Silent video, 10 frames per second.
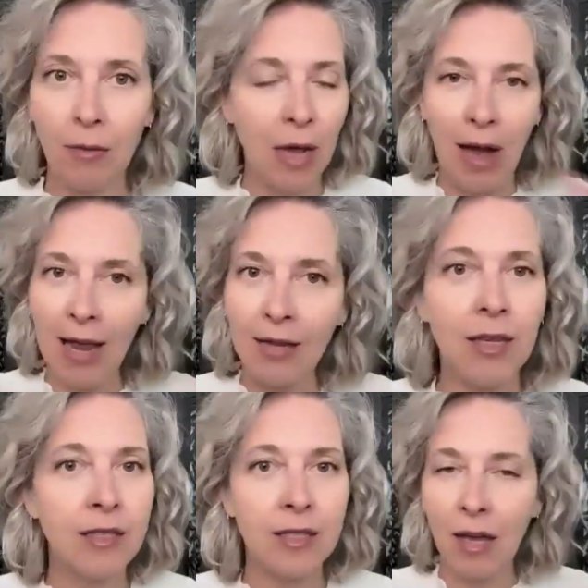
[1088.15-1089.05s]
We are
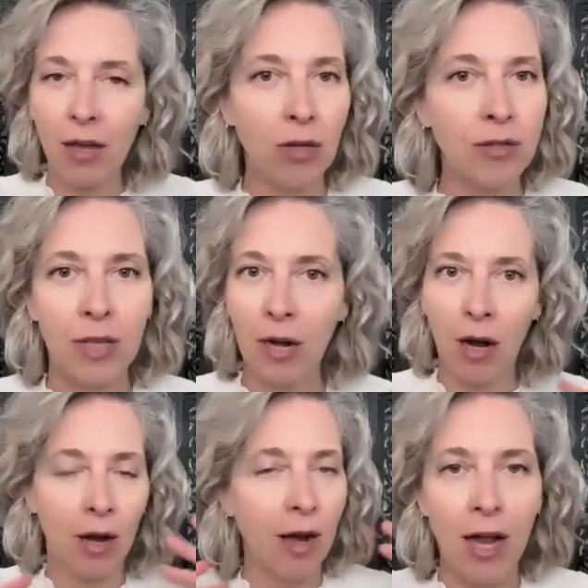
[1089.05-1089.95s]
ending cycles that
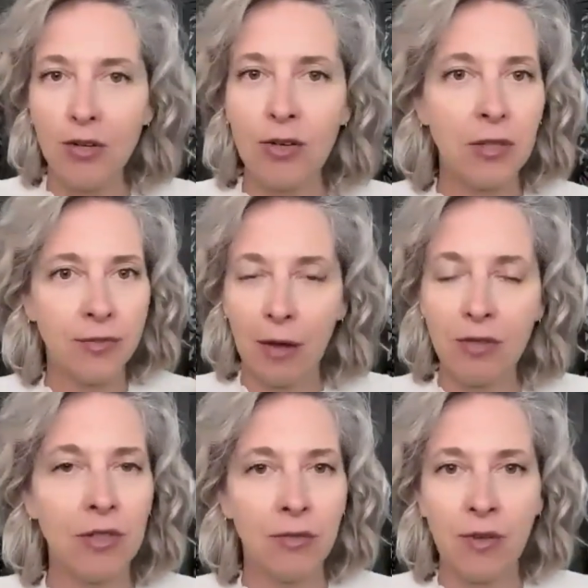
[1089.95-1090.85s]
are hundreds of
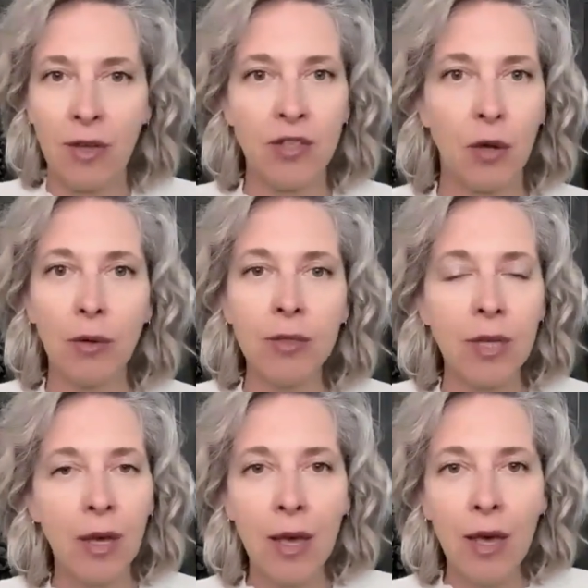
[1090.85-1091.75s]
thousands of years old.